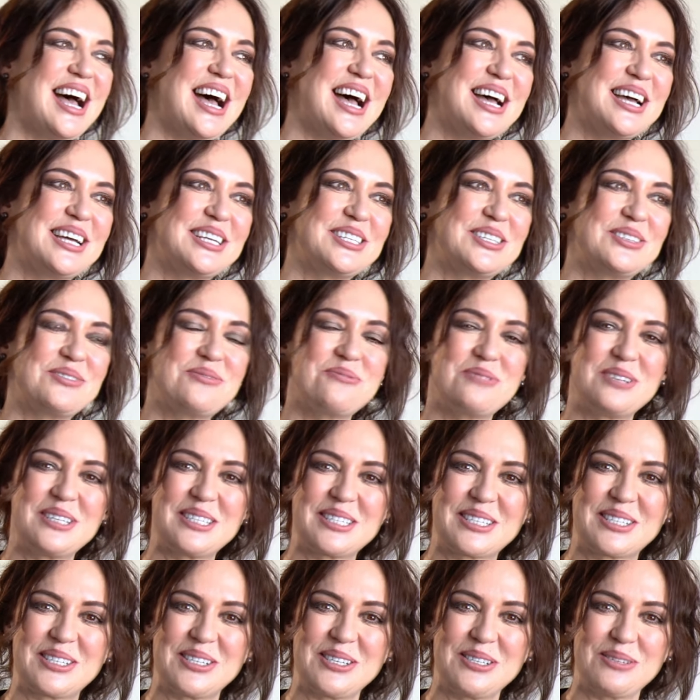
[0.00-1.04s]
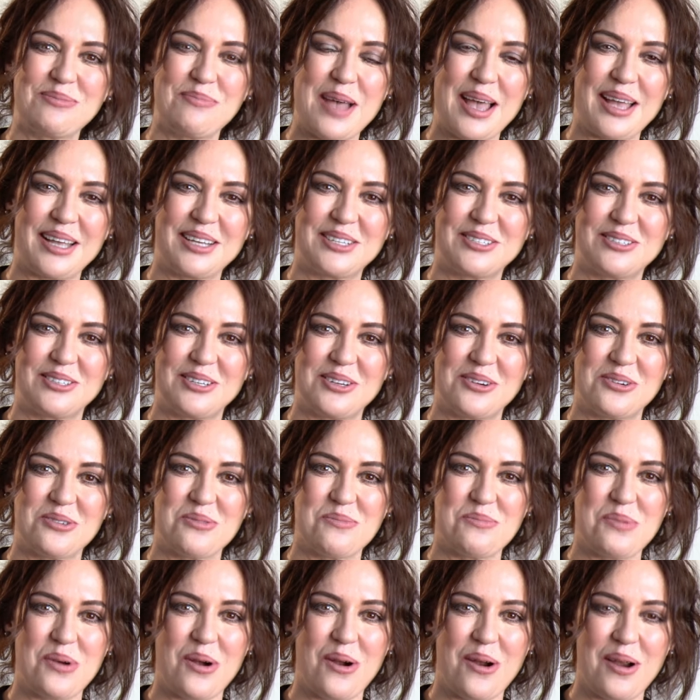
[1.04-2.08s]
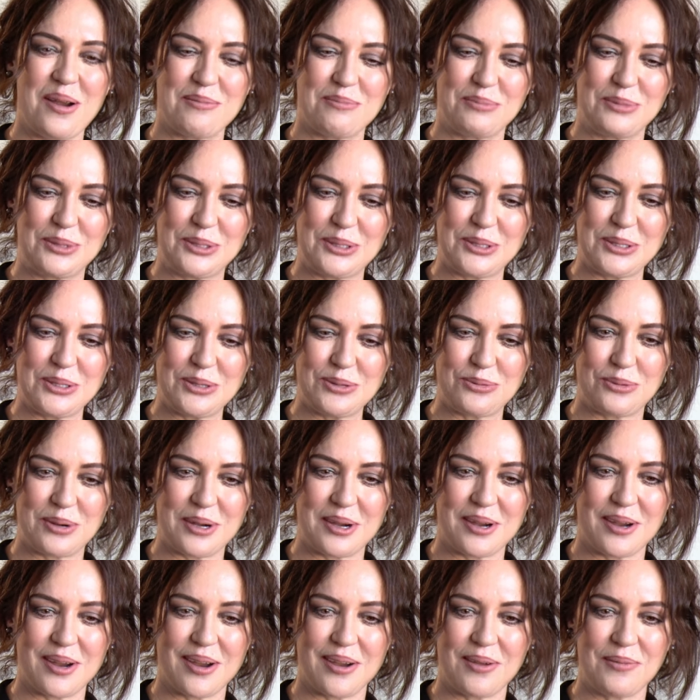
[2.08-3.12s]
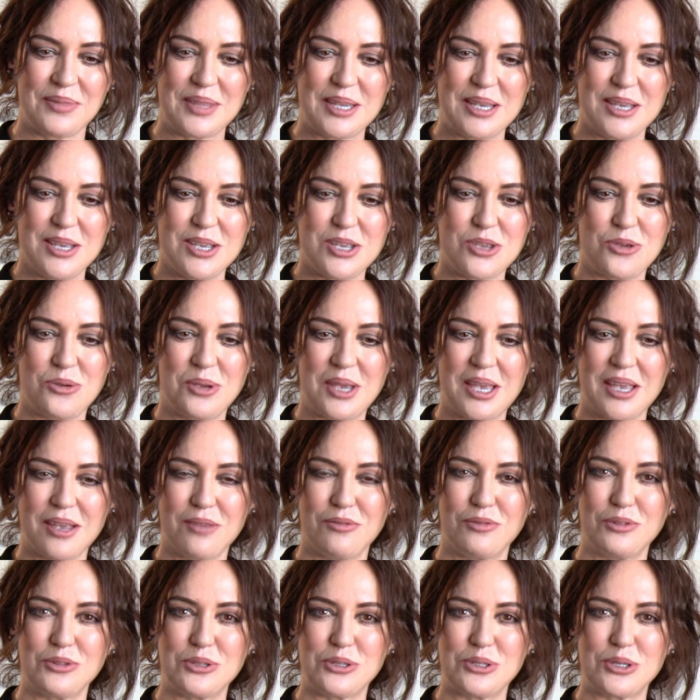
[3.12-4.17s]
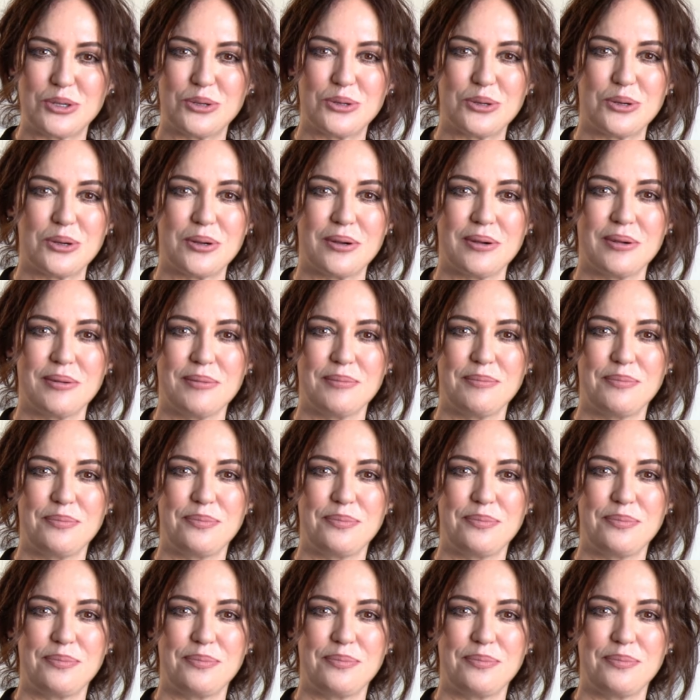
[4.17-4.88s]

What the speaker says: And whisked us back to your apartment where you gave us your